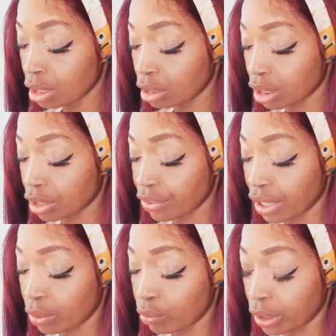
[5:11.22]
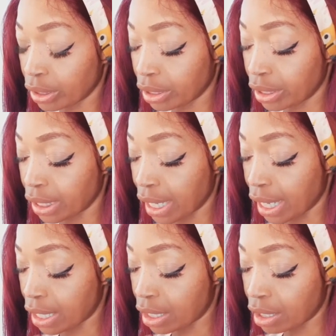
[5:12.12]
Just found one
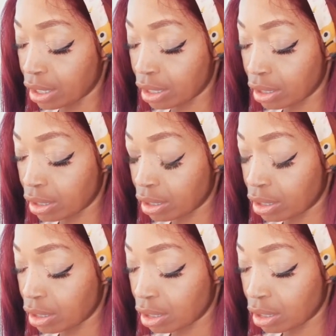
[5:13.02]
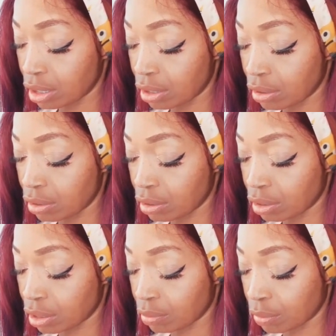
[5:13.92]
today.
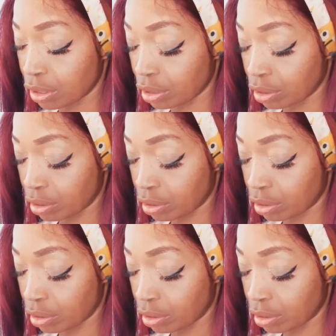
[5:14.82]
Some good.